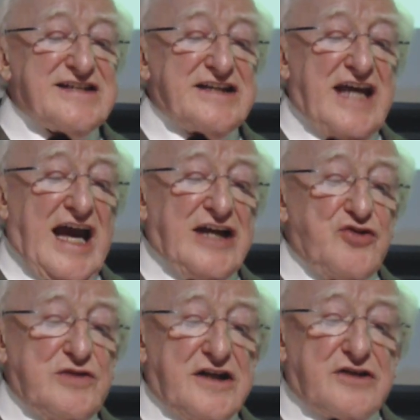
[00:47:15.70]
the
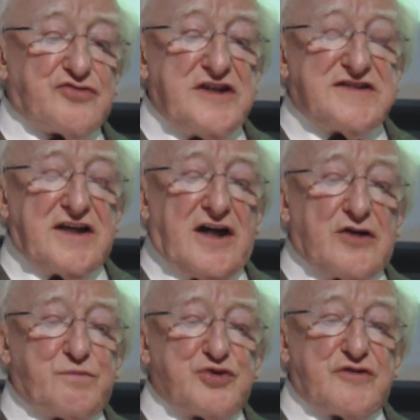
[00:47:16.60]
annually increasing
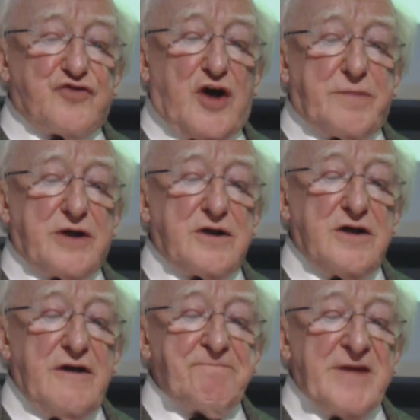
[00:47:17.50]
output of rubber.
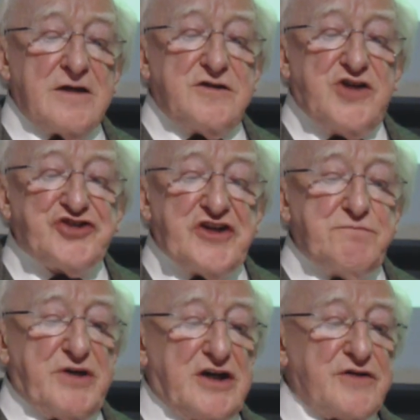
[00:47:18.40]
Nothing
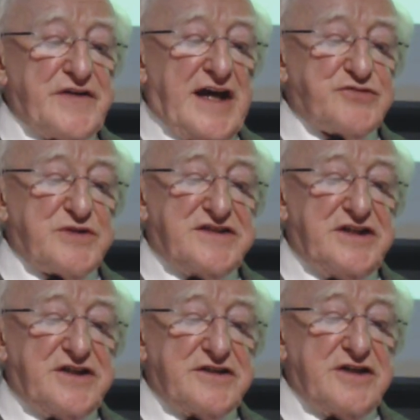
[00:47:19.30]
beyond that was
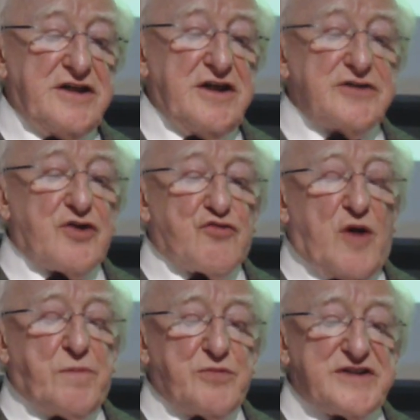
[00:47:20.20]
needed. The
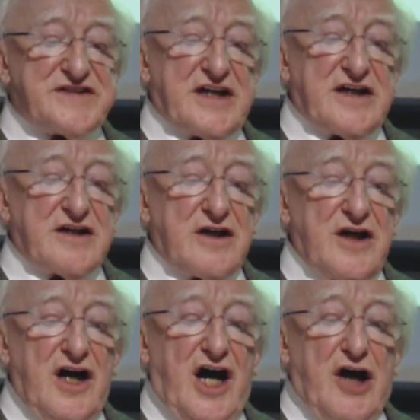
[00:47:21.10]
rubber was there.
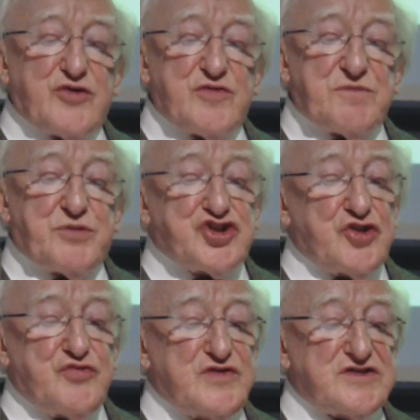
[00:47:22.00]
How it was
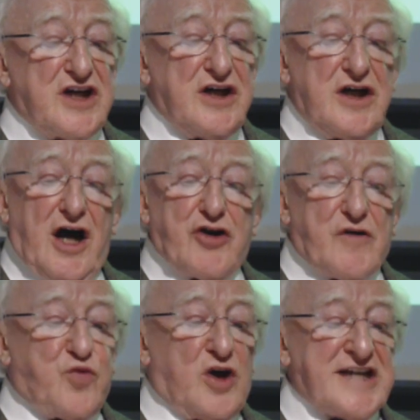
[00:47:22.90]
produced, out
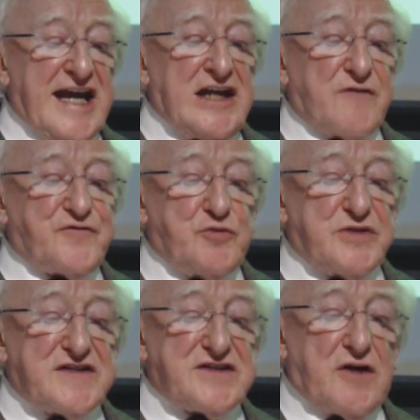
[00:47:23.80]
of what hell of
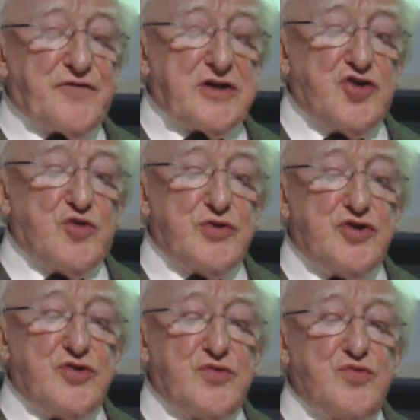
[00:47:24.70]
human suffering, no one
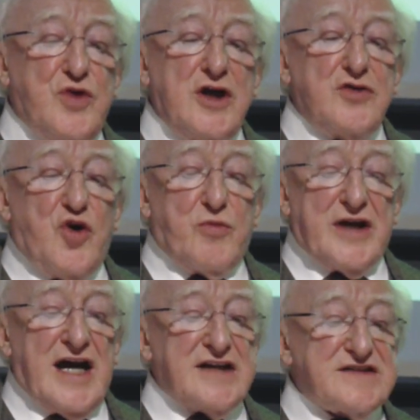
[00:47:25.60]
knew, no one
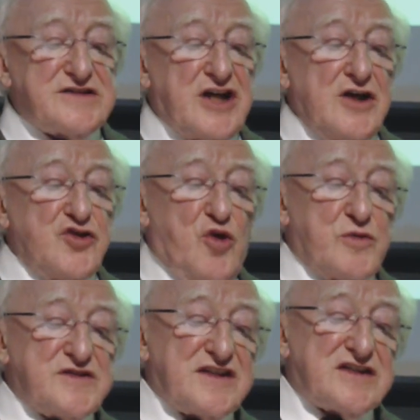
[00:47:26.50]
asked, no
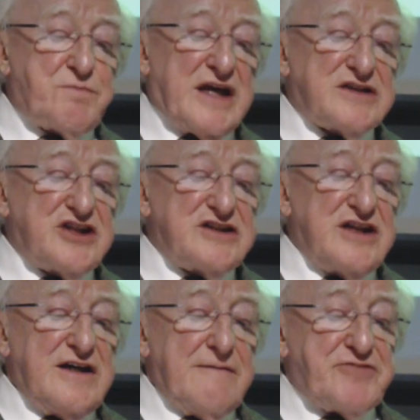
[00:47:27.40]
one suspected,
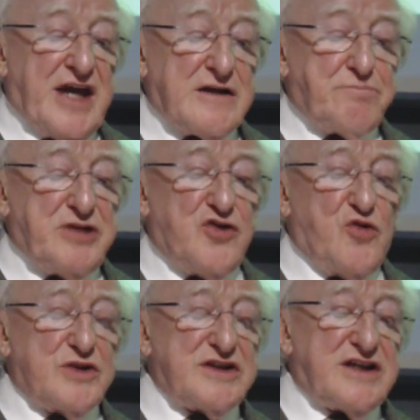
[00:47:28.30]
can it be no
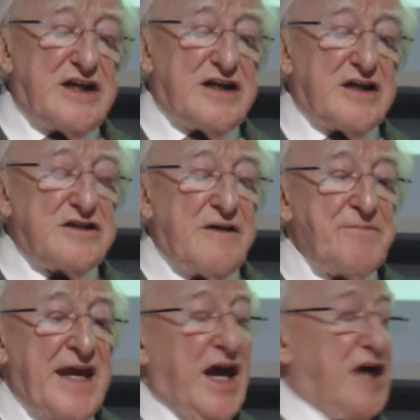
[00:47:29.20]
one cared.
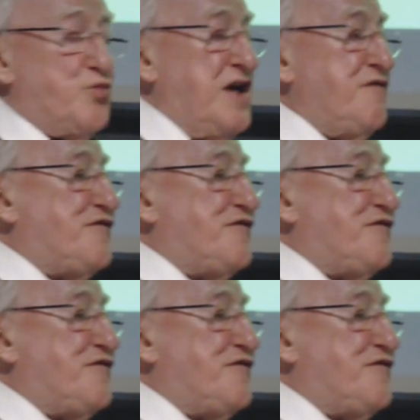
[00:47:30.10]
And when